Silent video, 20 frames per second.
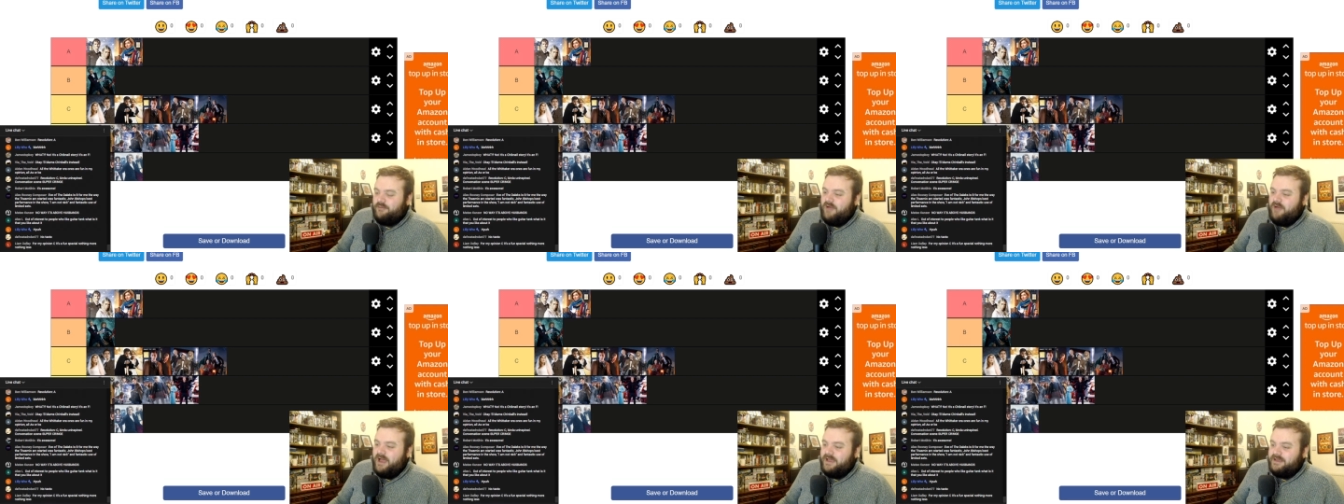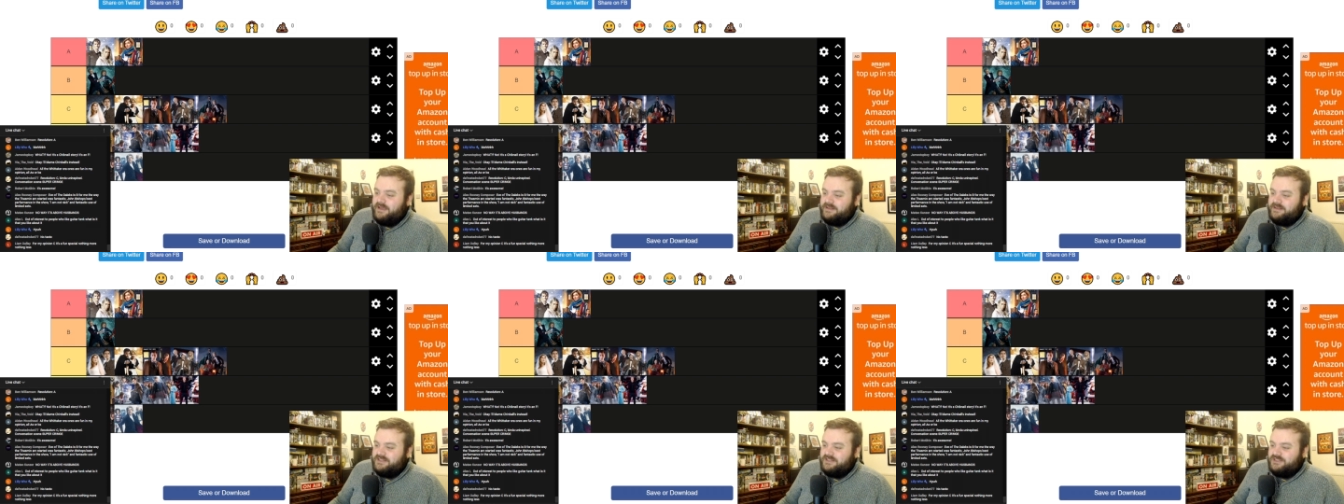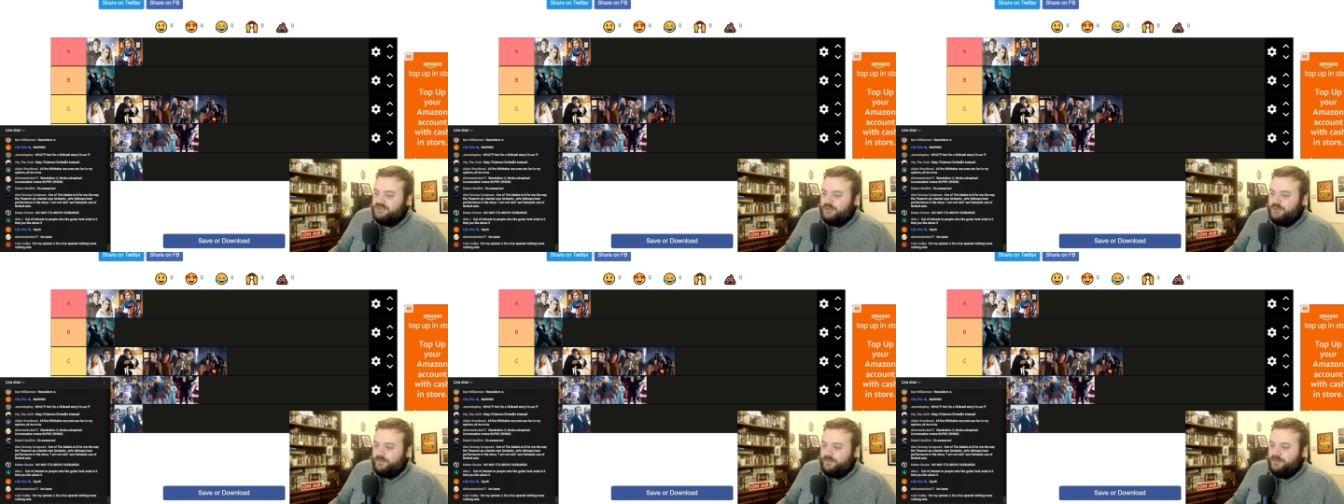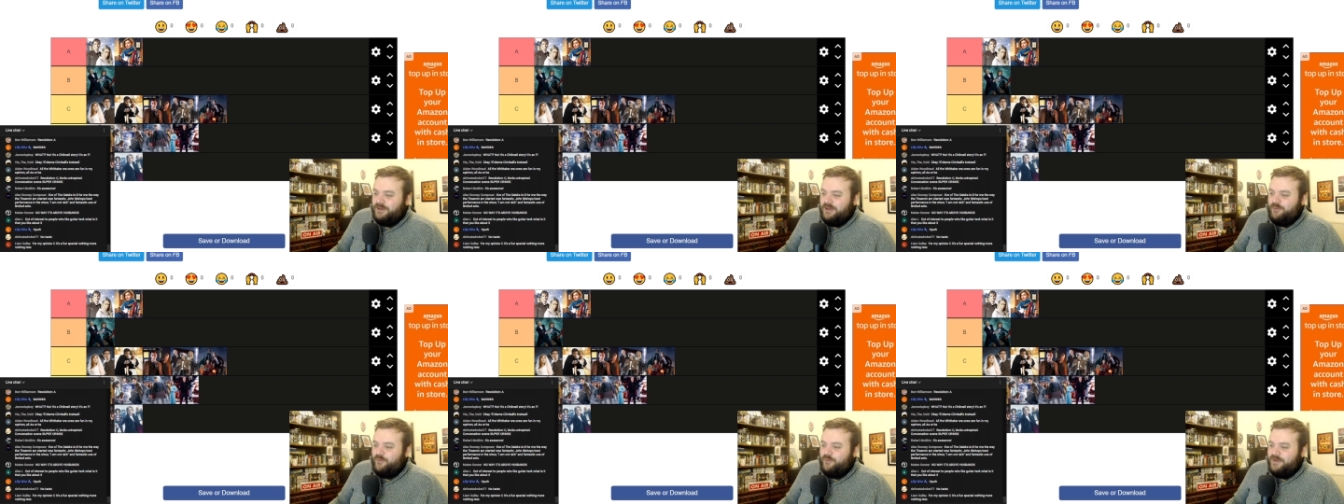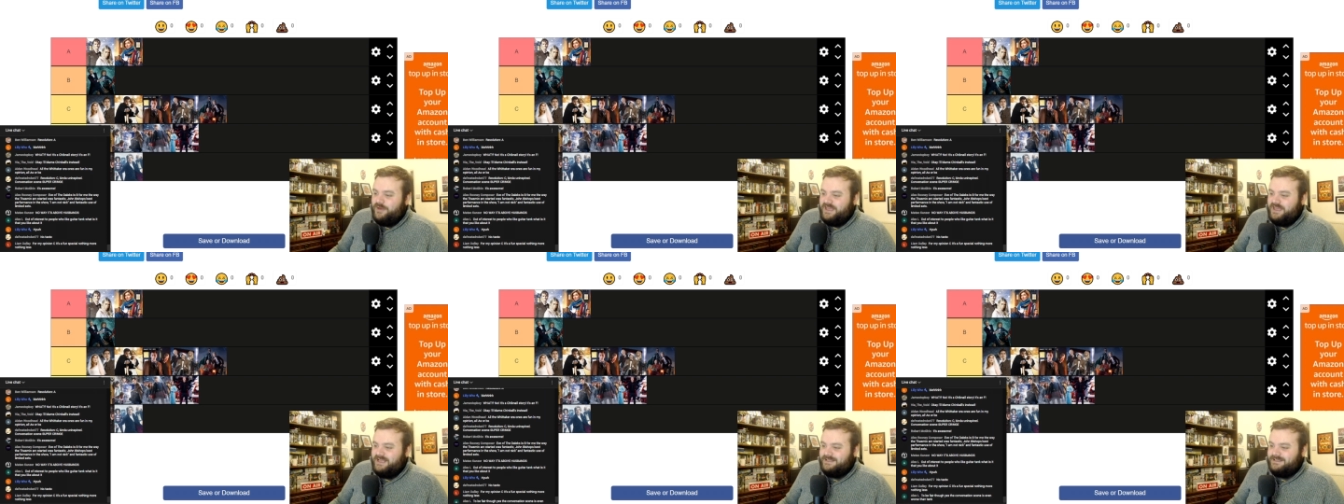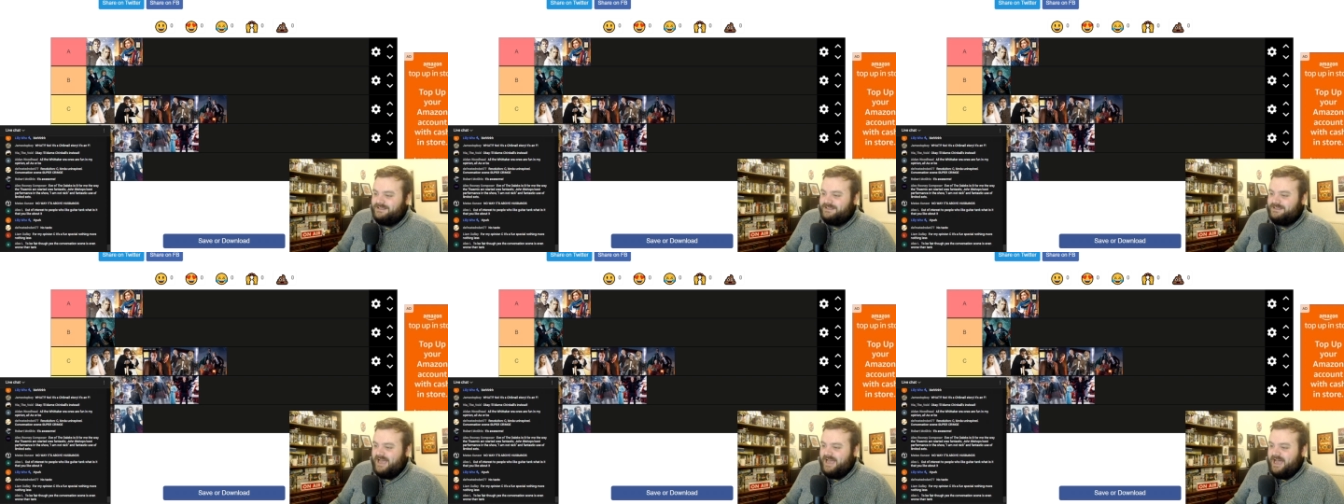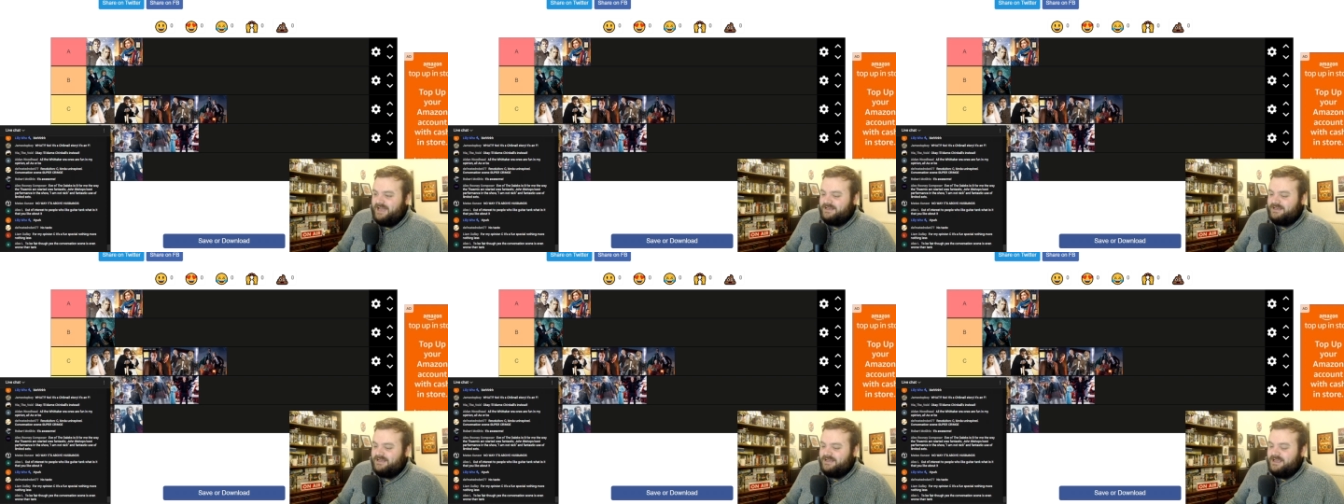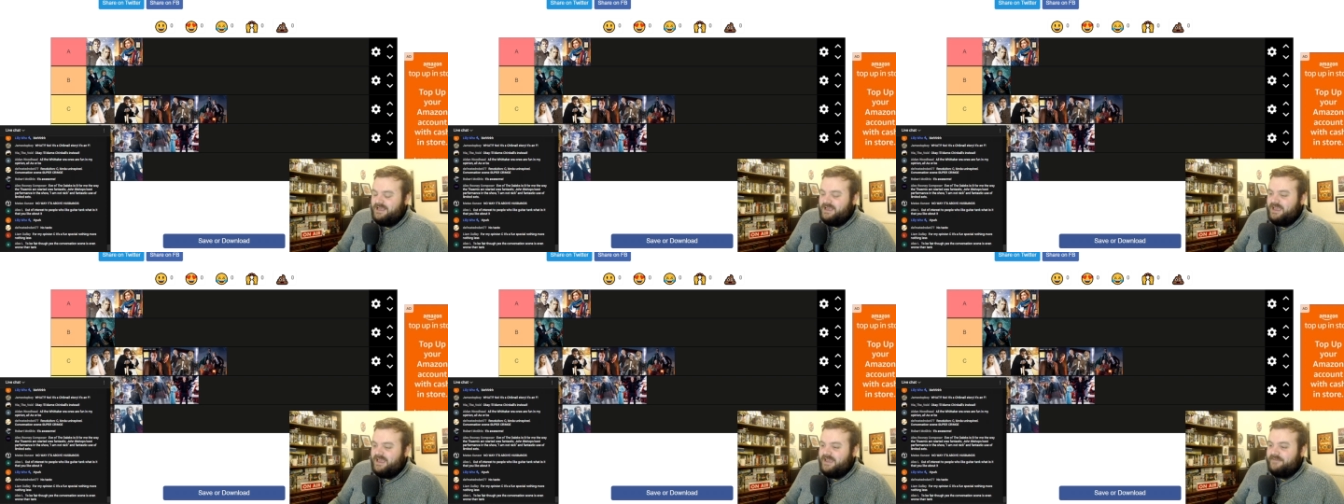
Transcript: Ryan's subplot with his dad